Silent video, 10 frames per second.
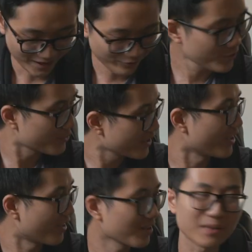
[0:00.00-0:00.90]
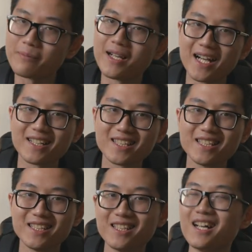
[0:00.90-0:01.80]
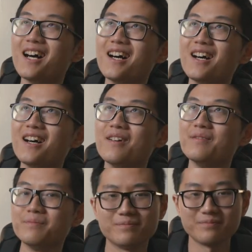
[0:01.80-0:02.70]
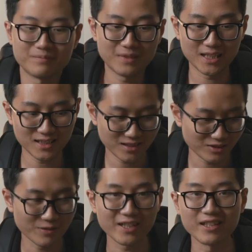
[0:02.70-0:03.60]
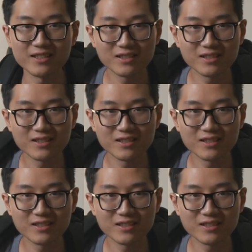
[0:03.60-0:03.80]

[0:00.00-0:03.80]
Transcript: It feels really hard on my back. I guess it's okay.